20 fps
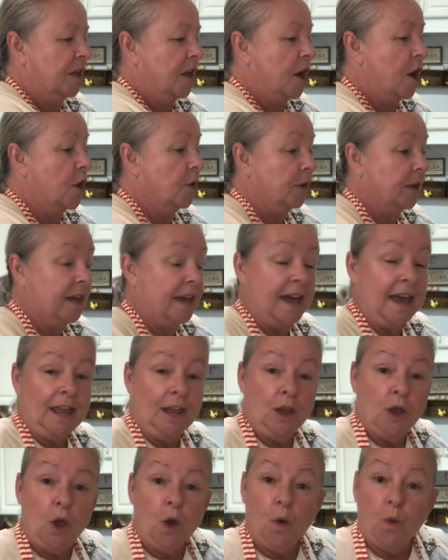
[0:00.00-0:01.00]

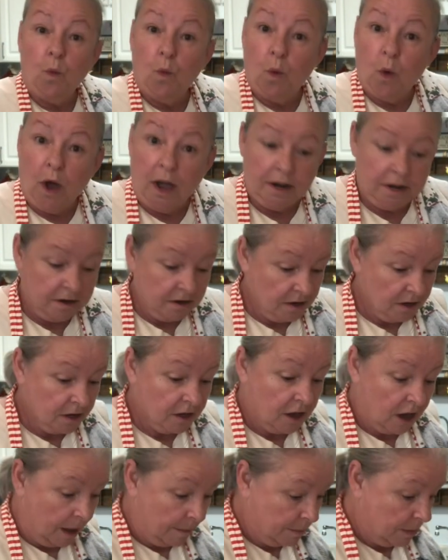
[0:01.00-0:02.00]
Okay, 1
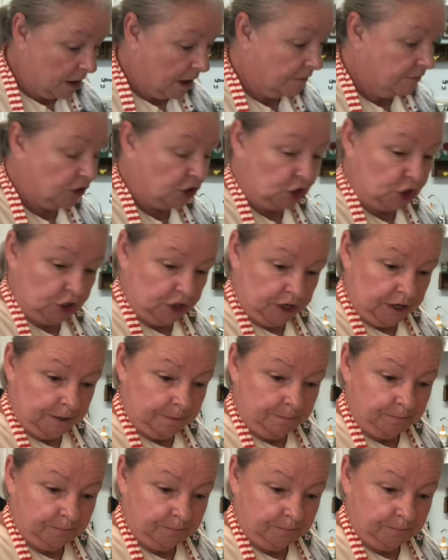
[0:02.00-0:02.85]
cup of sugar.